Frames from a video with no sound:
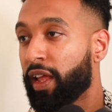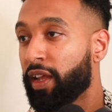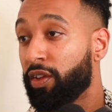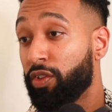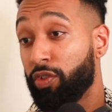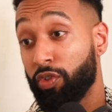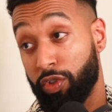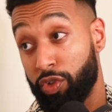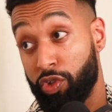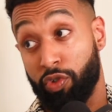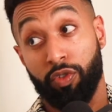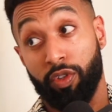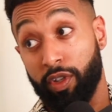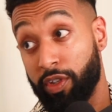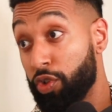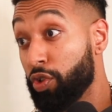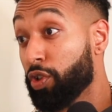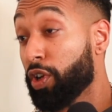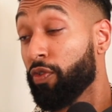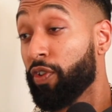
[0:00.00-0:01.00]
And look,
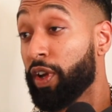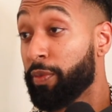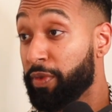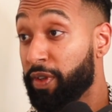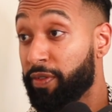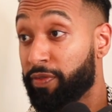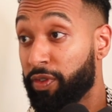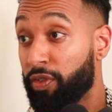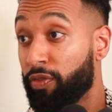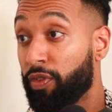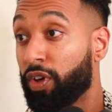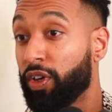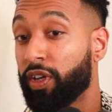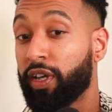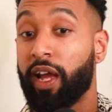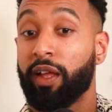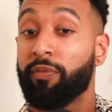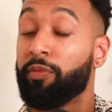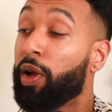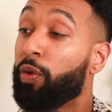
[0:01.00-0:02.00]
you correct me if you're wrong.
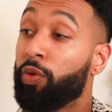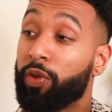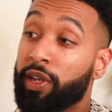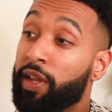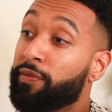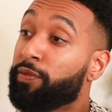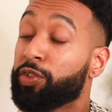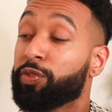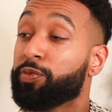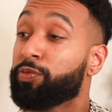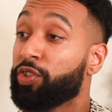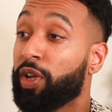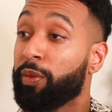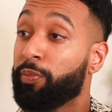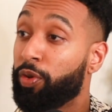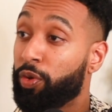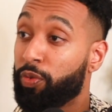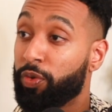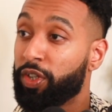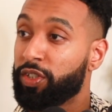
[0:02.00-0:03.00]
I will never try and
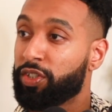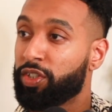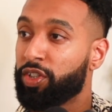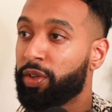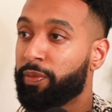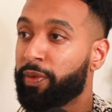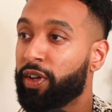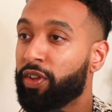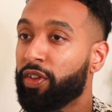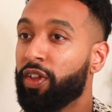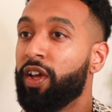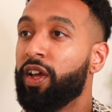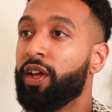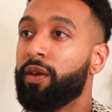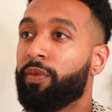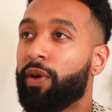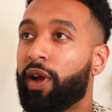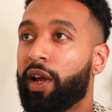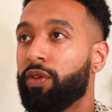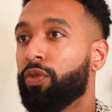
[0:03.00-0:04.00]
put words in your mouth.
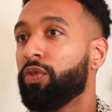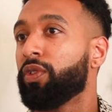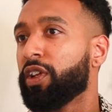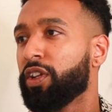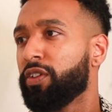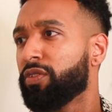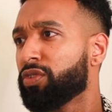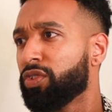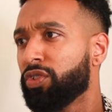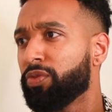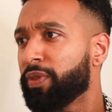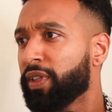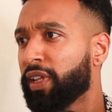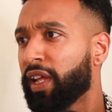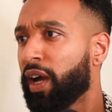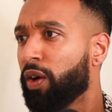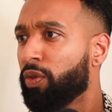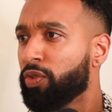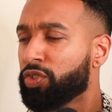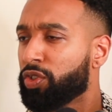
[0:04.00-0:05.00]
But I know that you told me
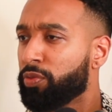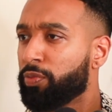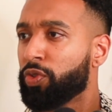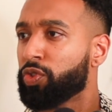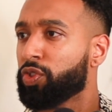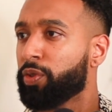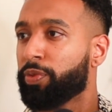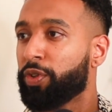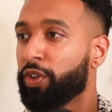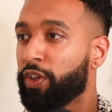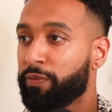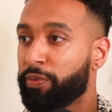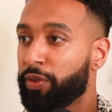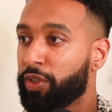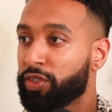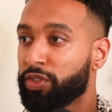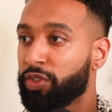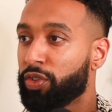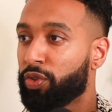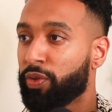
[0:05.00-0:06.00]
that I was the most supportive
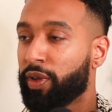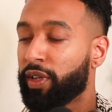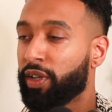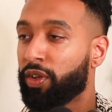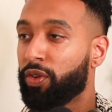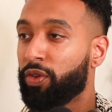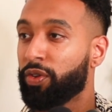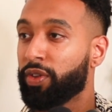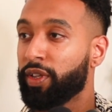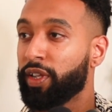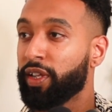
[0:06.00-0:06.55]
person throughout that whole